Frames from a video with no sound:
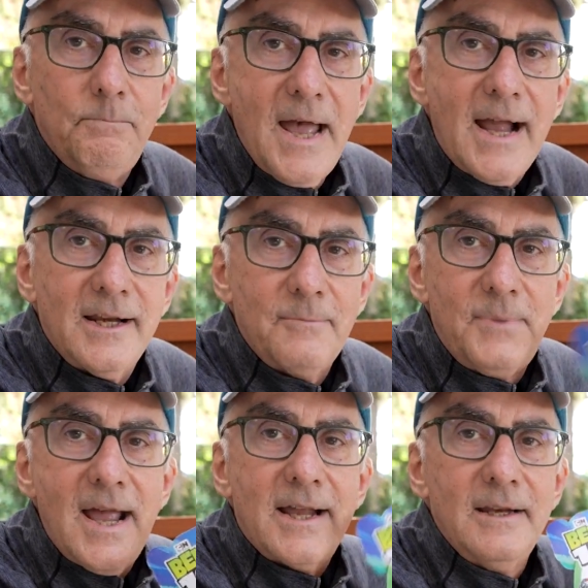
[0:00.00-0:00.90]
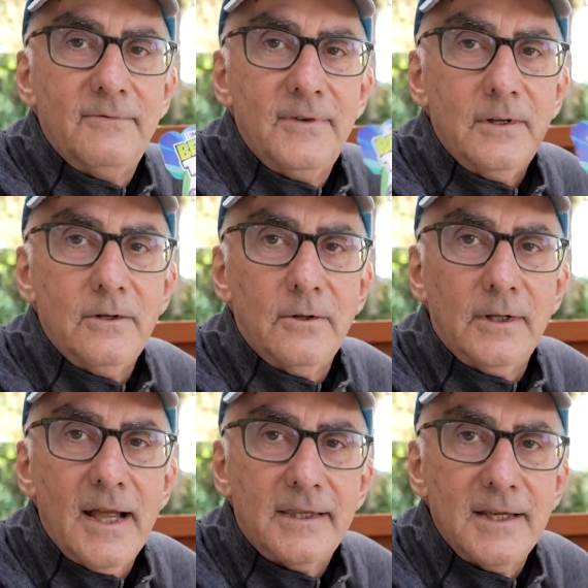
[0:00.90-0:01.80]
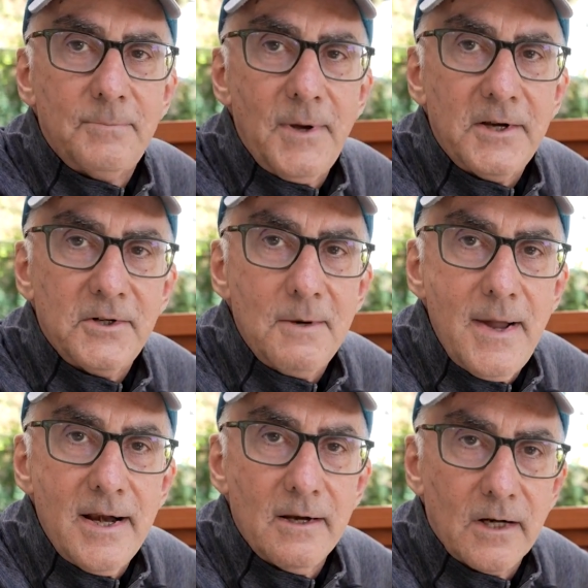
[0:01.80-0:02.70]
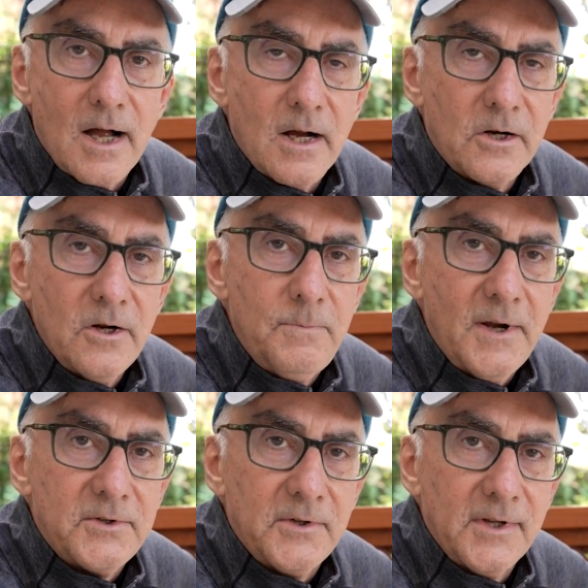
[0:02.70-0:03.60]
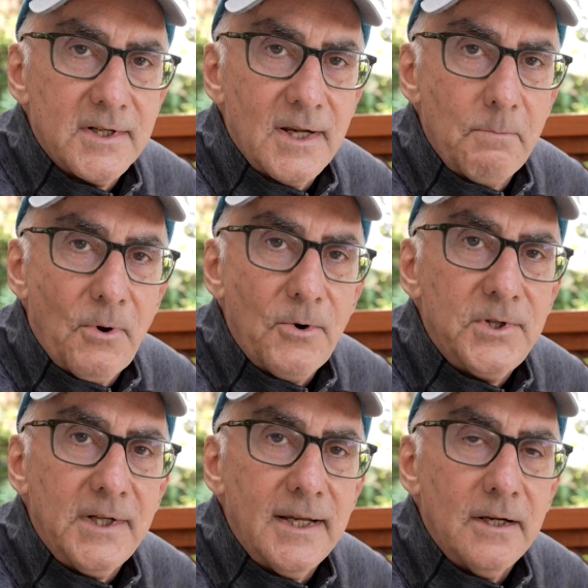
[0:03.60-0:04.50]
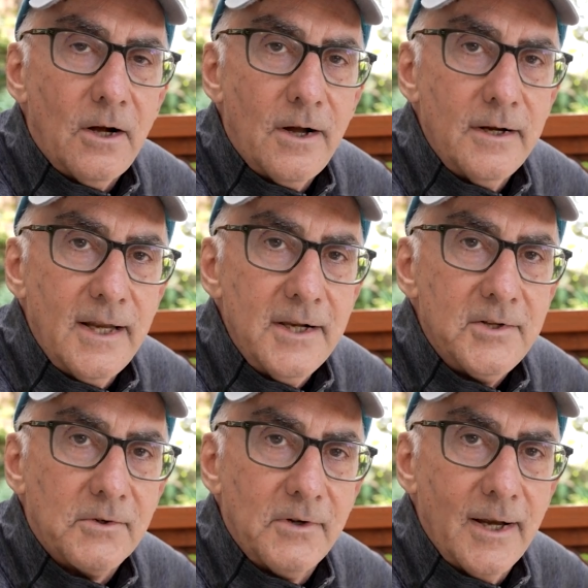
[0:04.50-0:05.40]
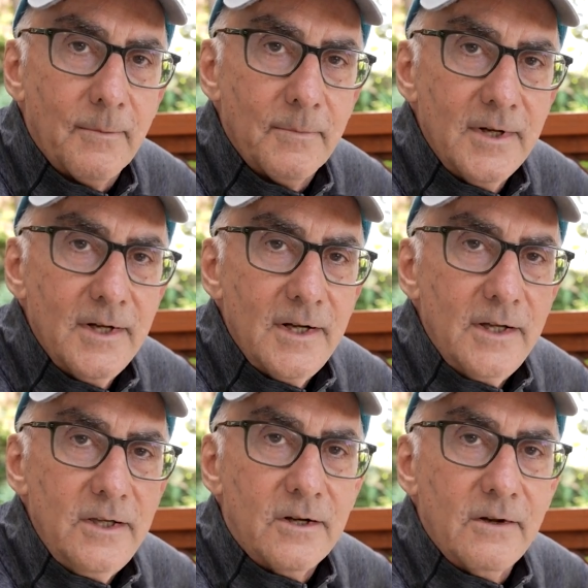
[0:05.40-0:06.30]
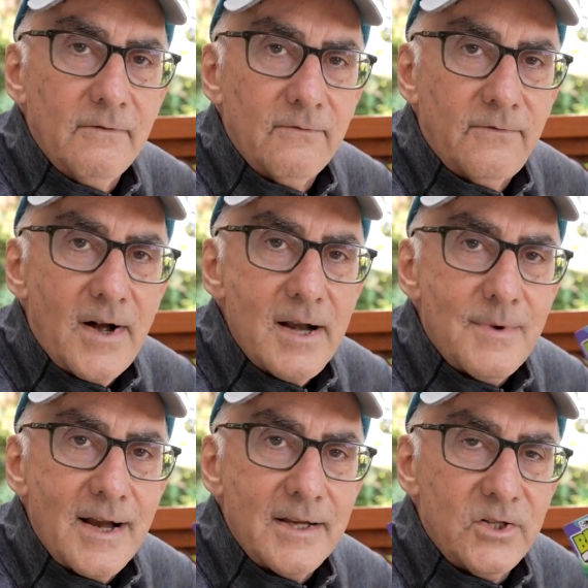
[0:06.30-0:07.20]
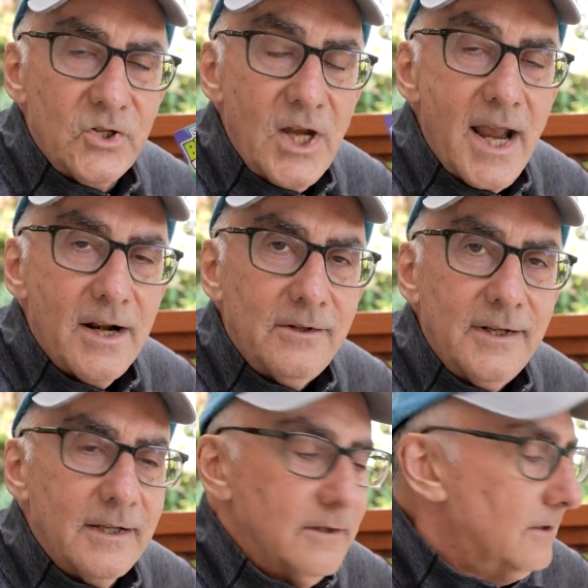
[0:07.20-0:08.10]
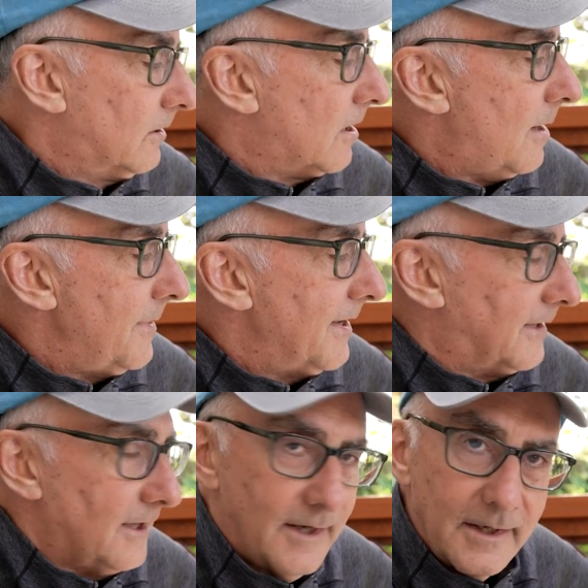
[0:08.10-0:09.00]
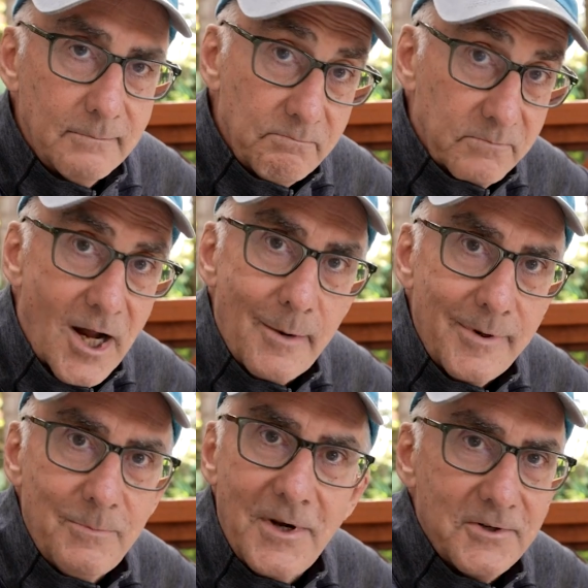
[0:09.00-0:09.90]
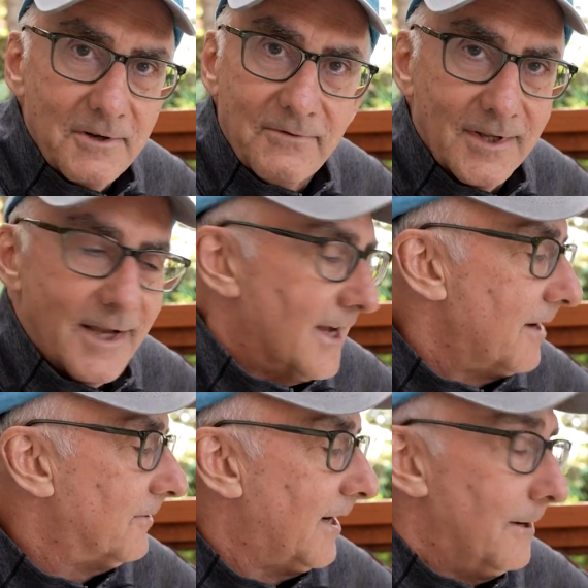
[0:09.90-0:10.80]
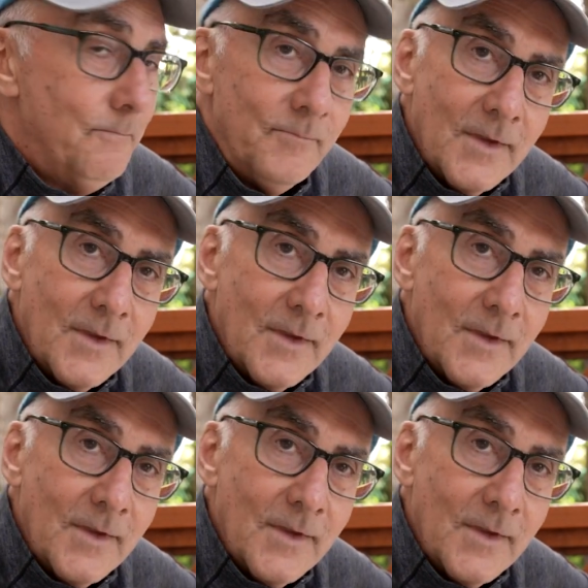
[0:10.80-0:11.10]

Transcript: Back of the packet, if you like this picture, I made a, a good picture of this. I'm posting it on Instagram. You can find my channel and comment there and copy the picture if you like. I don't care.